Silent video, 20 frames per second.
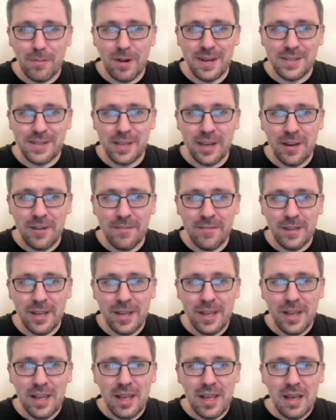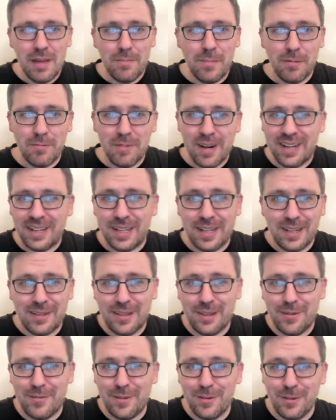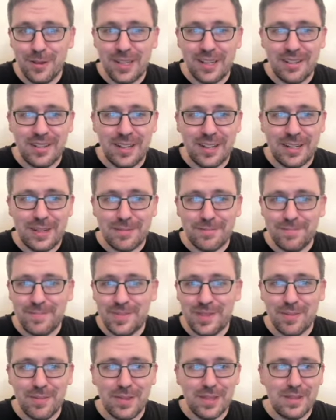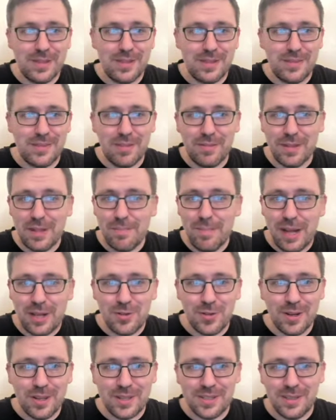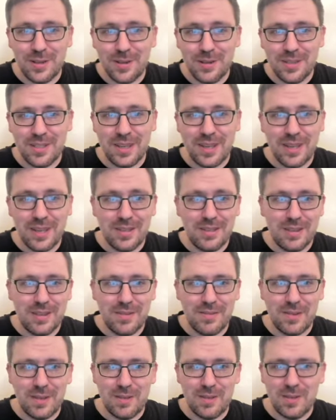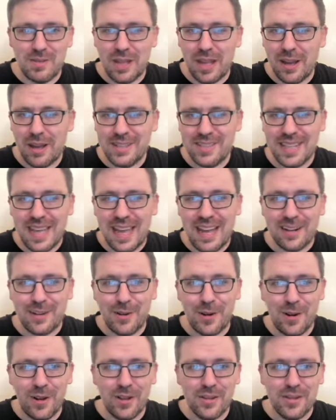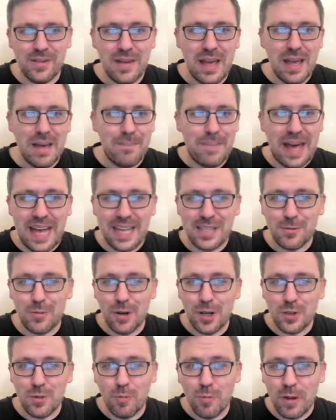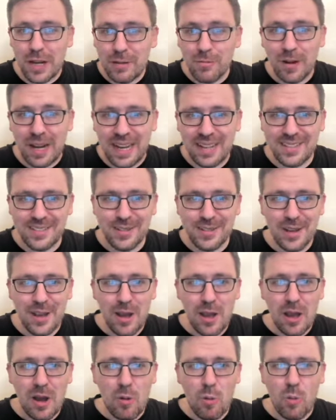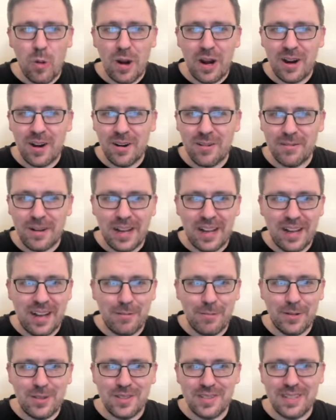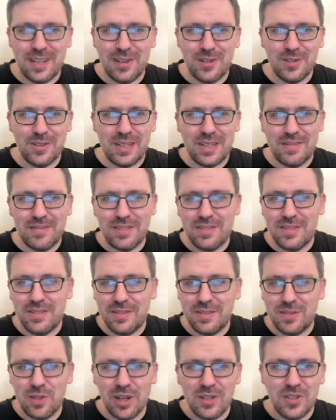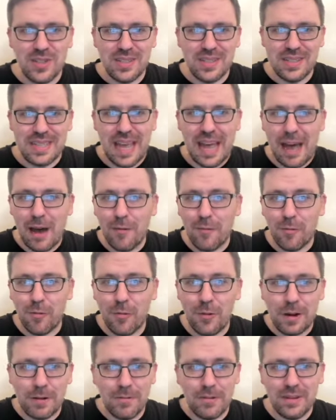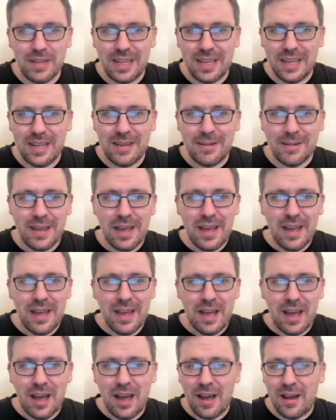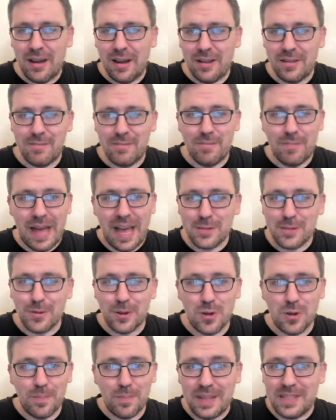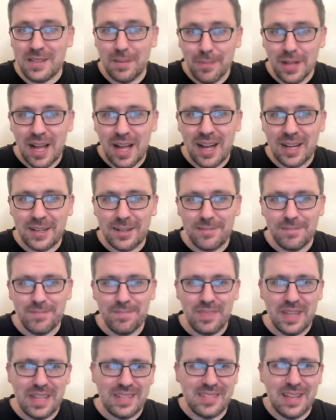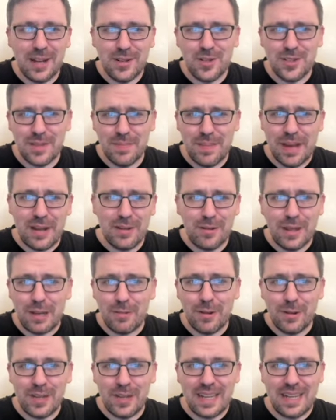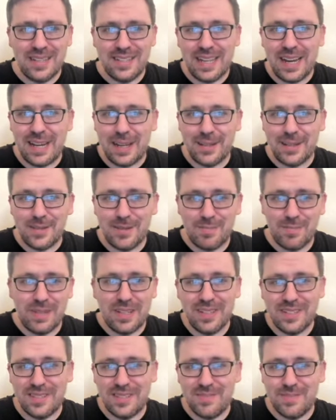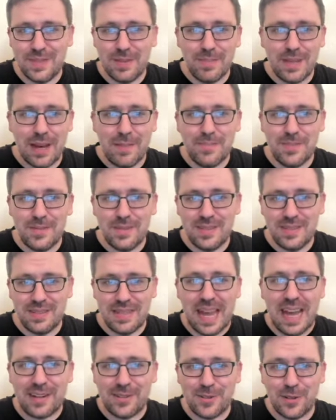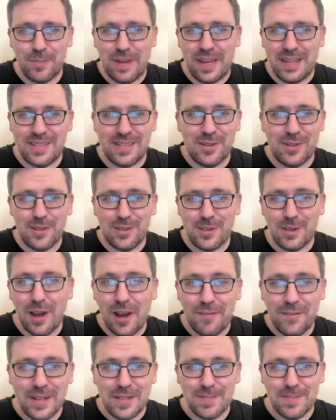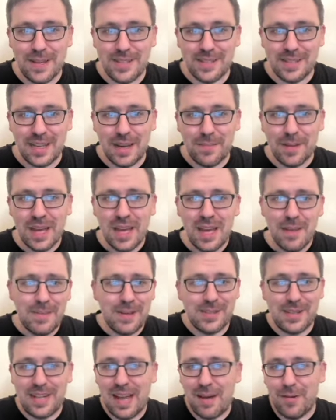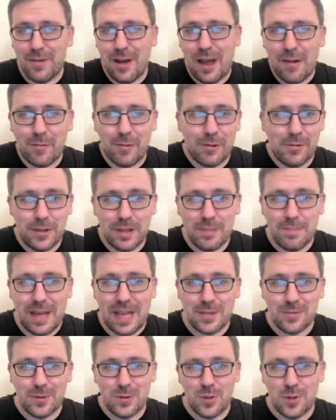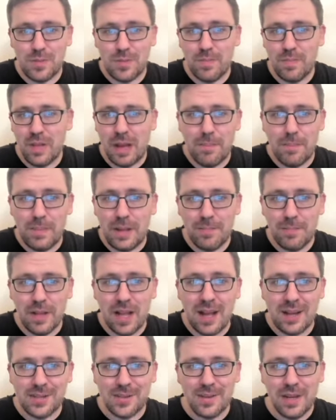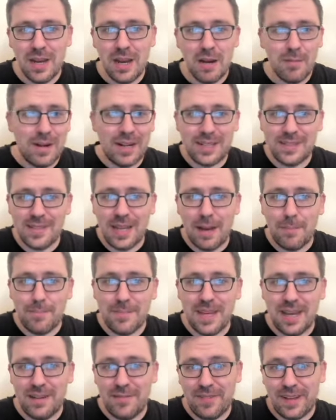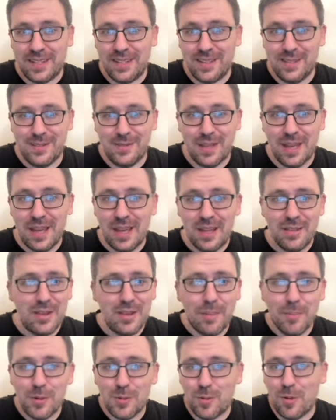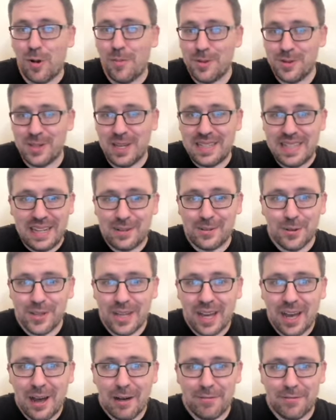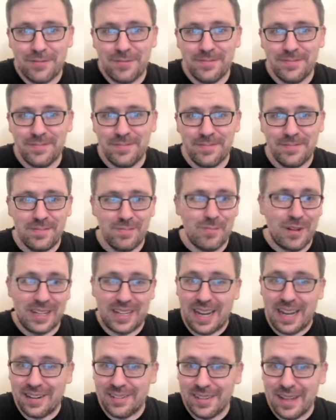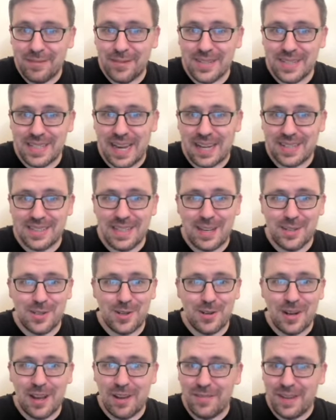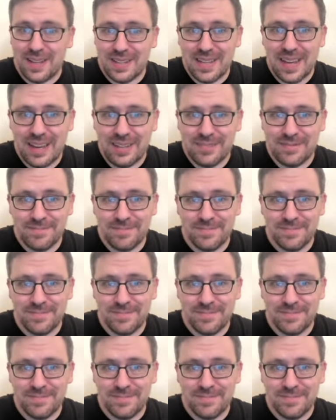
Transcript: Huff, but Reddick, and if you look at like some of the metrics, there's a stat called pass rush win rate, which essentially judges how frequently a pass rusher beats a block. It's not just about like whether you get a sack. It's because sometimes sacks are based on just the offense messing up, based on how frequently pass rushers beat blocks. Reddick's top 10. In fact, his numbers were almost identical to Huff. Reddick had 11 sacks last year. Huff had 10.